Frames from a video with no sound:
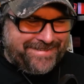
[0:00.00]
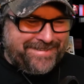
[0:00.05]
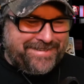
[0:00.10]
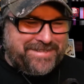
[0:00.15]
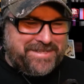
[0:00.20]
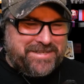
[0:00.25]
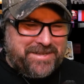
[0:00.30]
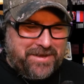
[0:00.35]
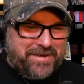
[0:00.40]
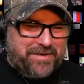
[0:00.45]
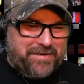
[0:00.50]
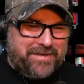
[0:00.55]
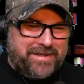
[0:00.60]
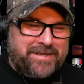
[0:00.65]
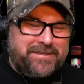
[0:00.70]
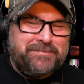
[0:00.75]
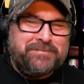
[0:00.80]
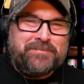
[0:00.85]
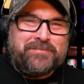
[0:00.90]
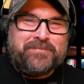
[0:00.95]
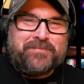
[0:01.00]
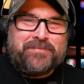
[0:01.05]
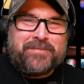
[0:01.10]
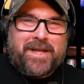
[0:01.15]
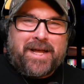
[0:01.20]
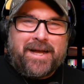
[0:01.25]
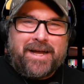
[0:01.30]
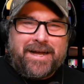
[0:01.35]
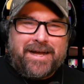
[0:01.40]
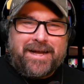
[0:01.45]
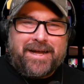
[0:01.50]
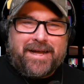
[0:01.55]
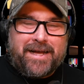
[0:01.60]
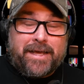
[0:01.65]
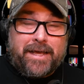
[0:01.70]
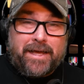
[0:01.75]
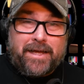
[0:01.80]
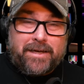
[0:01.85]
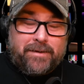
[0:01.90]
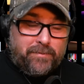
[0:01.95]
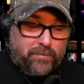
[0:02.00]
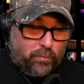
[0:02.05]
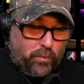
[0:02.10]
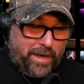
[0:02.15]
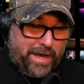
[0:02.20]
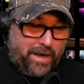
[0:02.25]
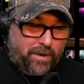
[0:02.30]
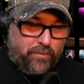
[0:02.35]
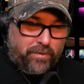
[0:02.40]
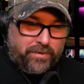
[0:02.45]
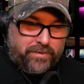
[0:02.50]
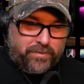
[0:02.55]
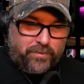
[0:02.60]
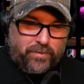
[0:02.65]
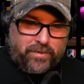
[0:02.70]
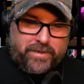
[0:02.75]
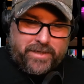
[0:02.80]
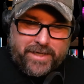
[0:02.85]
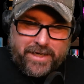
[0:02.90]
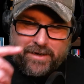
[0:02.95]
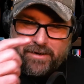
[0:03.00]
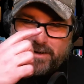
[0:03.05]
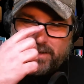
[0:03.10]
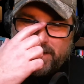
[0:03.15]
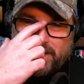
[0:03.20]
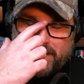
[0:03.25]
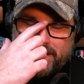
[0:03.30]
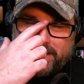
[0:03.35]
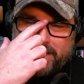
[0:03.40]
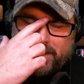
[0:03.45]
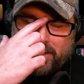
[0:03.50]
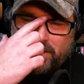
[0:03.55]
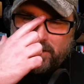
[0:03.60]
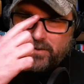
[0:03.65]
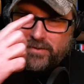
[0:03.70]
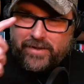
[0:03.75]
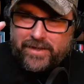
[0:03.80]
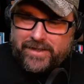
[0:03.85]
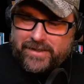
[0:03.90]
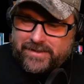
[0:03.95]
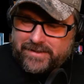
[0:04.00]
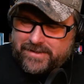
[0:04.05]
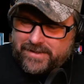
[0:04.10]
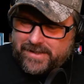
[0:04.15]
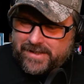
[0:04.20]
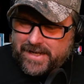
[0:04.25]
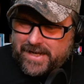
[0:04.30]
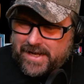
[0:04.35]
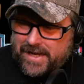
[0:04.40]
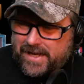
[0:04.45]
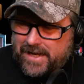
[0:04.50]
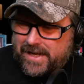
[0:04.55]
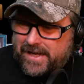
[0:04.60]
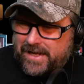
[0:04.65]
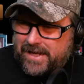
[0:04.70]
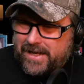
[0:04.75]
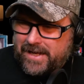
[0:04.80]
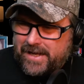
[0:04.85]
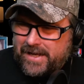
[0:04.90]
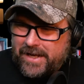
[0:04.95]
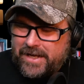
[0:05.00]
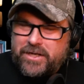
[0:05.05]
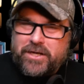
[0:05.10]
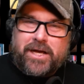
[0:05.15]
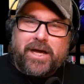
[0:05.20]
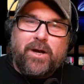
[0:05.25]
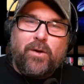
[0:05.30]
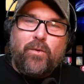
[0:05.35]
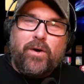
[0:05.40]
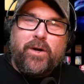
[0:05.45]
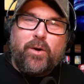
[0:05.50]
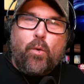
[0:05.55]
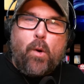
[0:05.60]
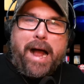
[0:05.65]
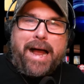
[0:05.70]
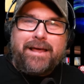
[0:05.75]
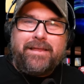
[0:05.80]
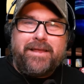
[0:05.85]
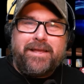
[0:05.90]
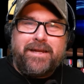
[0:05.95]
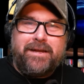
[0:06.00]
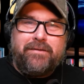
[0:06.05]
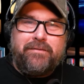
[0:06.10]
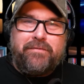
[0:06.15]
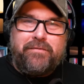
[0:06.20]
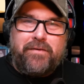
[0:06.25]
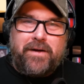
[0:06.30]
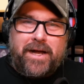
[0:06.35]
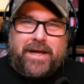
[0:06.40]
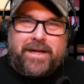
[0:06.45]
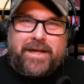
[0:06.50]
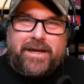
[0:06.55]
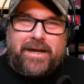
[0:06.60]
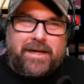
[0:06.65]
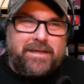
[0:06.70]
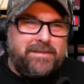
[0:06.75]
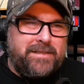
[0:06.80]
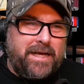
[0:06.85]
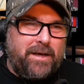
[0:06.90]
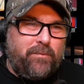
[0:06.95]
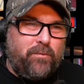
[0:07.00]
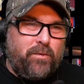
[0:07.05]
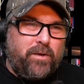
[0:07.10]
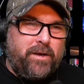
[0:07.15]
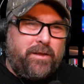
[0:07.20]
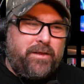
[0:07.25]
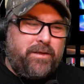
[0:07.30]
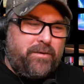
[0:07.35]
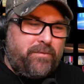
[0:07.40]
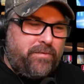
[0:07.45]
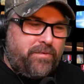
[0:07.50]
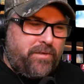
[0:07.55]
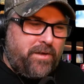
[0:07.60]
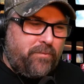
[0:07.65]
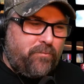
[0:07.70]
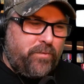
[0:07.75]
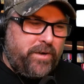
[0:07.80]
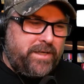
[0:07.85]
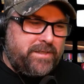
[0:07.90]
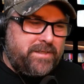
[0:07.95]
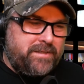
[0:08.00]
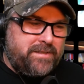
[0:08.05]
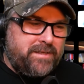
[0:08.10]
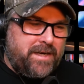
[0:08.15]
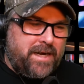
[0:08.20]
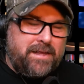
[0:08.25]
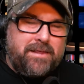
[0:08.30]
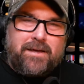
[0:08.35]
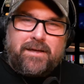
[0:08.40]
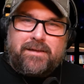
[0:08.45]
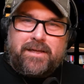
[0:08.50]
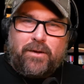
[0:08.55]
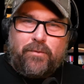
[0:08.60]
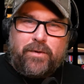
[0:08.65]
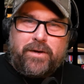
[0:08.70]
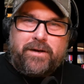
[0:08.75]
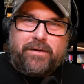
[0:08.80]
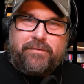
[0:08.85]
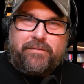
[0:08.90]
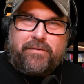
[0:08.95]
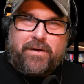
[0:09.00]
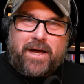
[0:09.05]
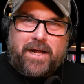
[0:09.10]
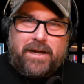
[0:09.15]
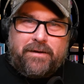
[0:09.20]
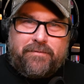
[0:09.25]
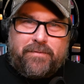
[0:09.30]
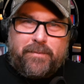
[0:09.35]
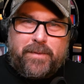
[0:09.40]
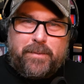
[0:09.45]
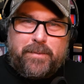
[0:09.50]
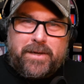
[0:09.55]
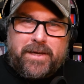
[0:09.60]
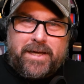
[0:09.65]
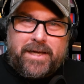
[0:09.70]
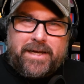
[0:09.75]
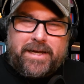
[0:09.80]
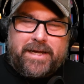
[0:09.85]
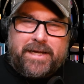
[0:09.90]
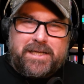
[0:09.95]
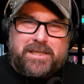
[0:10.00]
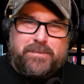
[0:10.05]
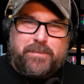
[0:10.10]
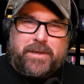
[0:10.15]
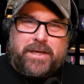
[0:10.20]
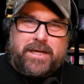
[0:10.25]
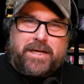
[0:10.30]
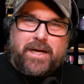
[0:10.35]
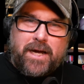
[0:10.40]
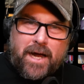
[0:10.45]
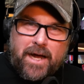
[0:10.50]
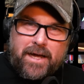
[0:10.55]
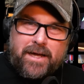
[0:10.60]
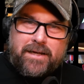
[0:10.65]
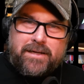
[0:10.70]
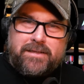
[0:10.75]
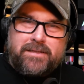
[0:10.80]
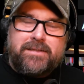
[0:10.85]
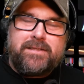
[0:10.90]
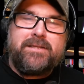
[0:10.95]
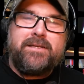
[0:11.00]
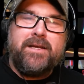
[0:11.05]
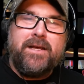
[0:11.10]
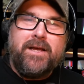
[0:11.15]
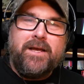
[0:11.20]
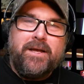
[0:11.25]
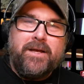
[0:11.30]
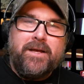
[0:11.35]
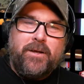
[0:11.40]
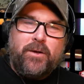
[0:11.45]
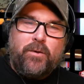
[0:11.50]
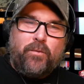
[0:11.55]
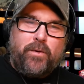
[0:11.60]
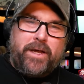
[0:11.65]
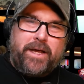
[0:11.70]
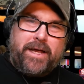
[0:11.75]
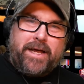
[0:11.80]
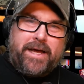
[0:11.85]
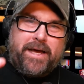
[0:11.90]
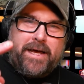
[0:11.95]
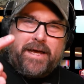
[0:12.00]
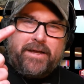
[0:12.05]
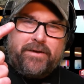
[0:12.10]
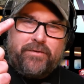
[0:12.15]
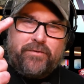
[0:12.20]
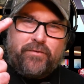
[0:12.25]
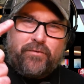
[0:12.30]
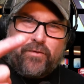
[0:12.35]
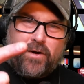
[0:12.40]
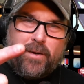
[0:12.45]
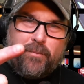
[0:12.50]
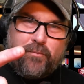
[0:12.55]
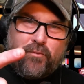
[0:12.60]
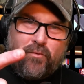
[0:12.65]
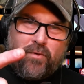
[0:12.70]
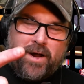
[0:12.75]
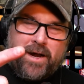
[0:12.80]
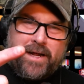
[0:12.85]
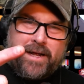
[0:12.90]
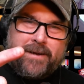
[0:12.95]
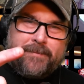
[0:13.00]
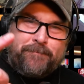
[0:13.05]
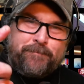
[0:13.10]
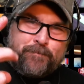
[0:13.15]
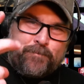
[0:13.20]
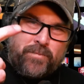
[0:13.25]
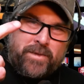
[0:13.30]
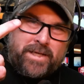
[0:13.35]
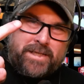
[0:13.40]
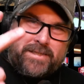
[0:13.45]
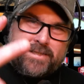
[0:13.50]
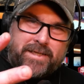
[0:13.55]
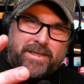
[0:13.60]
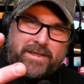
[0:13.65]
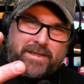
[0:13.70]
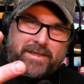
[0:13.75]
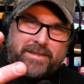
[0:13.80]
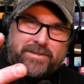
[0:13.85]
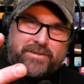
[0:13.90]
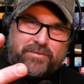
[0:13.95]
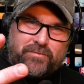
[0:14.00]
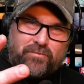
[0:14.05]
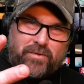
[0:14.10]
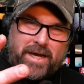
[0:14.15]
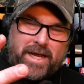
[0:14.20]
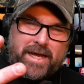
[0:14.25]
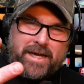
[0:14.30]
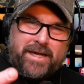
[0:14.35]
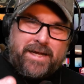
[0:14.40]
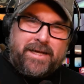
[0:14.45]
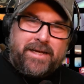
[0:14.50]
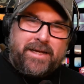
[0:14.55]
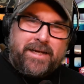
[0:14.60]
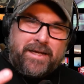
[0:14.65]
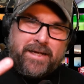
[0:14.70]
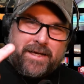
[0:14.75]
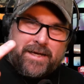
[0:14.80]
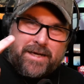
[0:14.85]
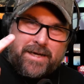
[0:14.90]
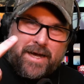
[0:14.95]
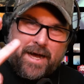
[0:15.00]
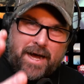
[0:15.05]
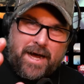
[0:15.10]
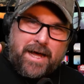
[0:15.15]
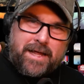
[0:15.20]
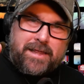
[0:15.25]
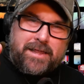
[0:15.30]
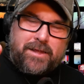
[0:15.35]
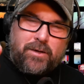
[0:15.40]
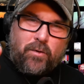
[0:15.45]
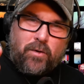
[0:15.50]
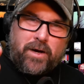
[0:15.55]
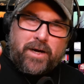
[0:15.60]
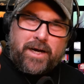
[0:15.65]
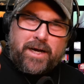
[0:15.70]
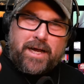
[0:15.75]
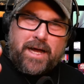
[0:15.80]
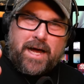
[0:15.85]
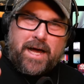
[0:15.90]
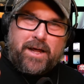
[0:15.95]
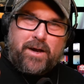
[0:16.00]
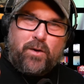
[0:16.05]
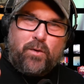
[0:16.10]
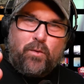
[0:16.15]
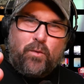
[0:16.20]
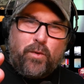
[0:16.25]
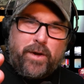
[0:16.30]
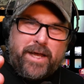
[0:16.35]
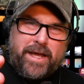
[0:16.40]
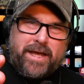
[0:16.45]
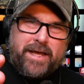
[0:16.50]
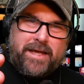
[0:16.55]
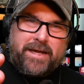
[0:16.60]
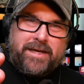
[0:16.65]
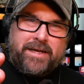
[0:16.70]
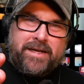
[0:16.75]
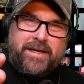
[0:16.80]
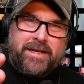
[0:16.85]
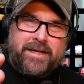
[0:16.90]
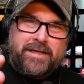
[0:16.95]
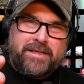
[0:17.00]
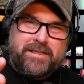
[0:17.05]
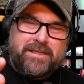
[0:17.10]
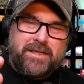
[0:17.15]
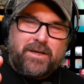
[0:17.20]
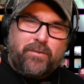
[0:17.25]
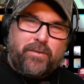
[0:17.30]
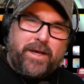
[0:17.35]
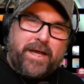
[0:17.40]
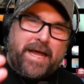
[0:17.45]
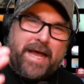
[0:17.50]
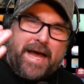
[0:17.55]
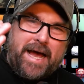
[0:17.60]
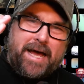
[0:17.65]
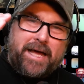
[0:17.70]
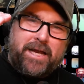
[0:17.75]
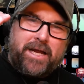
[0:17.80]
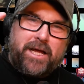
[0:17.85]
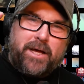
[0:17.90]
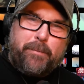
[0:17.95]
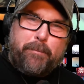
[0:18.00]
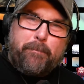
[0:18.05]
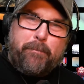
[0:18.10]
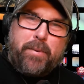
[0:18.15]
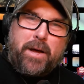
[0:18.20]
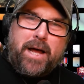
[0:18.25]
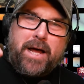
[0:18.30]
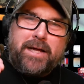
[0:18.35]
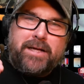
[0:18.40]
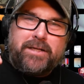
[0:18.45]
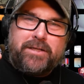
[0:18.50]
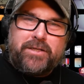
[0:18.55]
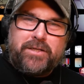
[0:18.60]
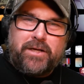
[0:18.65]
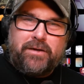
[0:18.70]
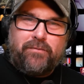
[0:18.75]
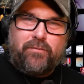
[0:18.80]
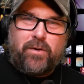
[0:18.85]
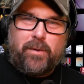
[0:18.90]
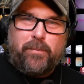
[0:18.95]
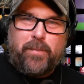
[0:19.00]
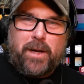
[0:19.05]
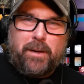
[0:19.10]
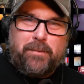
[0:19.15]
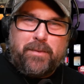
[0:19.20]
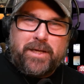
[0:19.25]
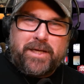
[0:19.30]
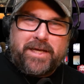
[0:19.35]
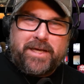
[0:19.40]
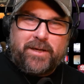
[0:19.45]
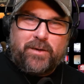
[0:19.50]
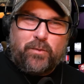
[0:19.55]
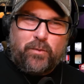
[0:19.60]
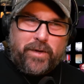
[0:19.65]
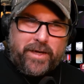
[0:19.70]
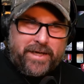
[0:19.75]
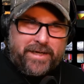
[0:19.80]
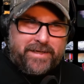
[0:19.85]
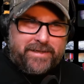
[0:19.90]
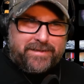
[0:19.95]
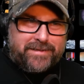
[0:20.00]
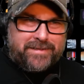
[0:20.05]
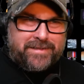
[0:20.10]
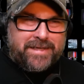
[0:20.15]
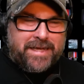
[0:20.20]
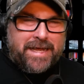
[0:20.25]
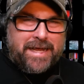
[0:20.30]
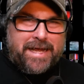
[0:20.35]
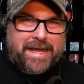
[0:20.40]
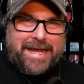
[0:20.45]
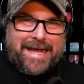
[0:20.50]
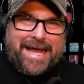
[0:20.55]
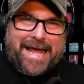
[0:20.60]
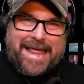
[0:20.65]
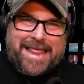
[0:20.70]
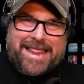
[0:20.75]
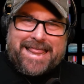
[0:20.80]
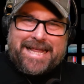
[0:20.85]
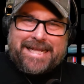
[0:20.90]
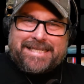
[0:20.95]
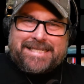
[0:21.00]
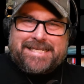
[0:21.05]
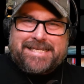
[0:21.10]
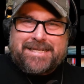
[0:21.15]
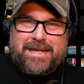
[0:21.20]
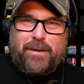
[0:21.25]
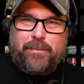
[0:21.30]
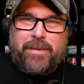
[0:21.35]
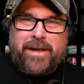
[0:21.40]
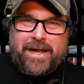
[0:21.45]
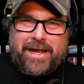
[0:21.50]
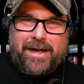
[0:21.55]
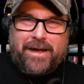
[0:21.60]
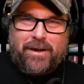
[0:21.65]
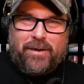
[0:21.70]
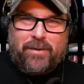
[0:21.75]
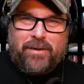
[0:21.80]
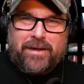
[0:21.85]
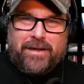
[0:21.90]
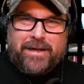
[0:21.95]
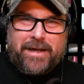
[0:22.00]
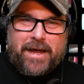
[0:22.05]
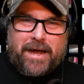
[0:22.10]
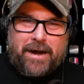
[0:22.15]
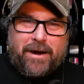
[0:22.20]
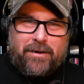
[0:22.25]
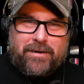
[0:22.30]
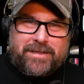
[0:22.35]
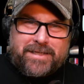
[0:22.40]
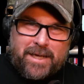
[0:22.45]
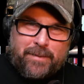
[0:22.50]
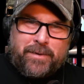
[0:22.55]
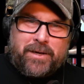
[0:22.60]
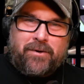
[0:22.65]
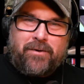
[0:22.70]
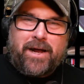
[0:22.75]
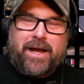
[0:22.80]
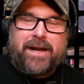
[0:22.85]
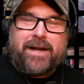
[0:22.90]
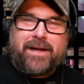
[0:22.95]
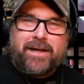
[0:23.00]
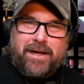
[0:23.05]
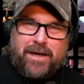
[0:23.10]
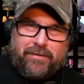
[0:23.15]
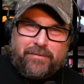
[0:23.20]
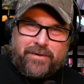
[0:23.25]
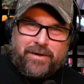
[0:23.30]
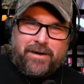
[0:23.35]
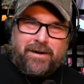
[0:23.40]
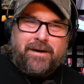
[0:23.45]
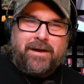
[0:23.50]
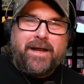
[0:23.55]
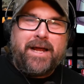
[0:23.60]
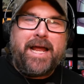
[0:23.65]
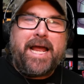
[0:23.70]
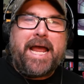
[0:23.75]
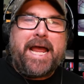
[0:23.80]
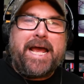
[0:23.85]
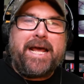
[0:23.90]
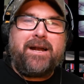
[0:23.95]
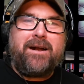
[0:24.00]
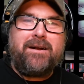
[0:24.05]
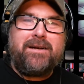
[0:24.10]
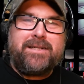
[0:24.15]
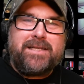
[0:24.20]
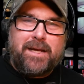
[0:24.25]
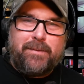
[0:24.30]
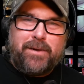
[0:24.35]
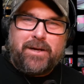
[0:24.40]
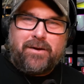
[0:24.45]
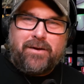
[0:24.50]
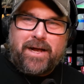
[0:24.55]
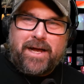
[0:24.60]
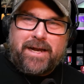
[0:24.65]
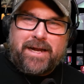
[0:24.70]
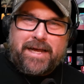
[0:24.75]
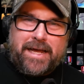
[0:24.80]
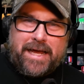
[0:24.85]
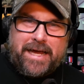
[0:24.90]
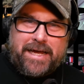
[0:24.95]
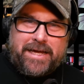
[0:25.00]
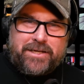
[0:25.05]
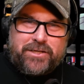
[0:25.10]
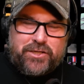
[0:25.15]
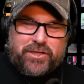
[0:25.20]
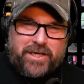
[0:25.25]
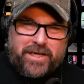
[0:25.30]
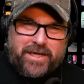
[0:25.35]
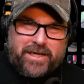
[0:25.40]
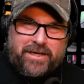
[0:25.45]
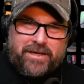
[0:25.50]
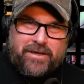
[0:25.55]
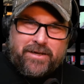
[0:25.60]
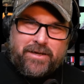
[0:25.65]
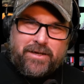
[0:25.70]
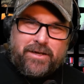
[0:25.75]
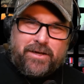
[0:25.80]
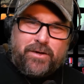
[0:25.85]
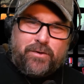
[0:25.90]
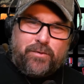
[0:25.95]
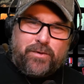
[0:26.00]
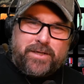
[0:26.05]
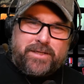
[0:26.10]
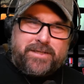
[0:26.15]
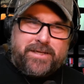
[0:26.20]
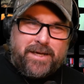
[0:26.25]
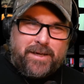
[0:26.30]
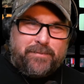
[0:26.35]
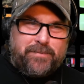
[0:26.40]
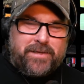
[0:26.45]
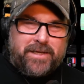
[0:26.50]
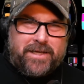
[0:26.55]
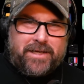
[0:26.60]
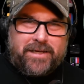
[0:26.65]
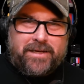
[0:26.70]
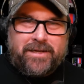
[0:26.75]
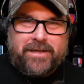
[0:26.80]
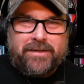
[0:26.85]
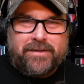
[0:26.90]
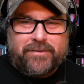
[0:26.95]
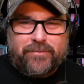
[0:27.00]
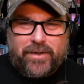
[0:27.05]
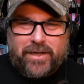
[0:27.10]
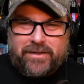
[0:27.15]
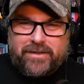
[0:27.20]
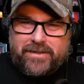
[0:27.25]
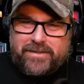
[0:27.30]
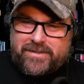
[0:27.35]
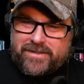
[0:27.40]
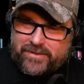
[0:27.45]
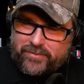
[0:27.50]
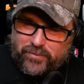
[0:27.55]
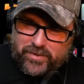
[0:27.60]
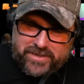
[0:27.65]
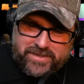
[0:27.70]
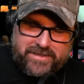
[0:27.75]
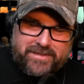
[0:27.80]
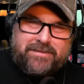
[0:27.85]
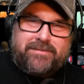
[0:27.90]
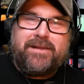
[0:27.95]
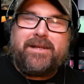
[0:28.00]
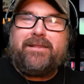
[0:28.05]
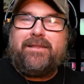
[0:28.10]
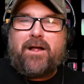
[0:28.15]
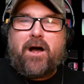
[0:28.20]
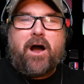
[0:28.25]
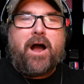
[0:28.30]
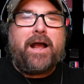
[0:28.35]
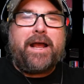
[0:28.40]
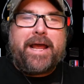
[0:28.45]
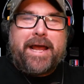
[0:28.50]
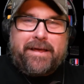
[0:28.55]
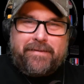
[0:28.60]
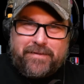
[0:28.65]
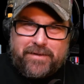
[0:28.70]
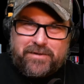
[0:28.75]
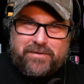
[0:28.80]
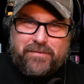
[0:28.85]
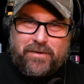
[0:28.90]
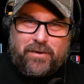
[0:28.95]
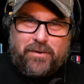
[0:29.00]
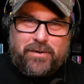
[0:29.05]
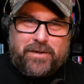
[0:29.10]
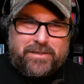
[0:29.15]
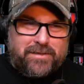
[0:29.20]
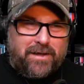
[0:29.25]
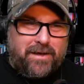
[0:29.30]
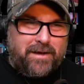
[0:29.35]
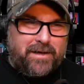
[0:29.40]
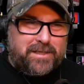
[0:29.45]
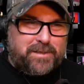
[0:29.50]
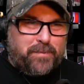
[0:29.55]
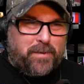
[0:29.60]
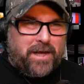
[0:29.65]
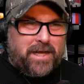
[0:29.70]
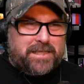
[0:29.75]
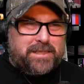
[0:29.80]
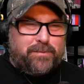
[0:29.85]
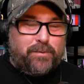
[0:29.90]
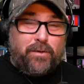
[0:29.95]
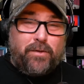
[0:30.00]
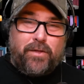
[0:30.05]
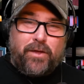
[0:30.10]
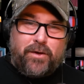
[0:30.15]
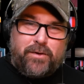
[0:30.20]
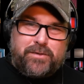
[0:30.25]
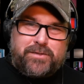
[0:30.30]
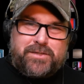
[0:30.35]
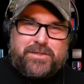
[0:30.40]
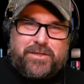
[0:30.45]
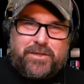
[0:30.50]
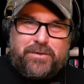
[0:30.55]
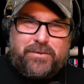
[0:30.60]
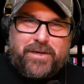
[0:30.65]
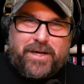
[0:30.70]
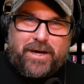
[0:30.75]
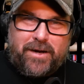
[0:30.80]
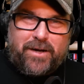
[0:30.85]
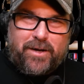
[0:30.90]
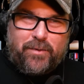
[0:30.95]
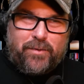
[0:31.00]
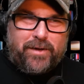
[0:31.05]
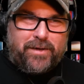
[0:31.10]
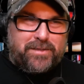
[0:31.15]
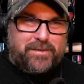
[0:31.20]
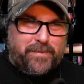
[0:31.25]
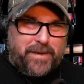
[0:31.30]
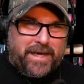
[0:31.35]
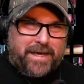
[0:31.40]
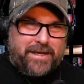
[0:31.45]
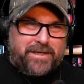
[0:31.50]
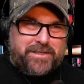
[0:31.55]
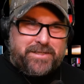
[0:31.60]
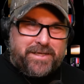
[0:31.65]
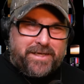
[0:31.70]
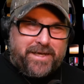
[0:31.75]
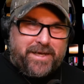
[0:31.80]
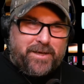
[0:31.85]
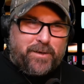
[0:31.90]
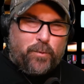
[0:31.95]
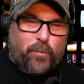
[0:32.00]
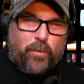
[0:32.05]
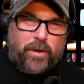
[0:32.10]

So, uh, again, wow, with North Carolina going today, and you got to wonder why they didn't fight it. I'll tell you, one of the th reasons that I thought they wouldn't have fought it from the beginning is because we had Trump run it, Tillis ran it, Cawthorn got a win. So we had a bunch of Republican wins, and then somehow our Democratic governor and our Democratic A G, who attempted, well, this, it was elongate this vote as long as possible. Those two ne'er-do-wells managed to get a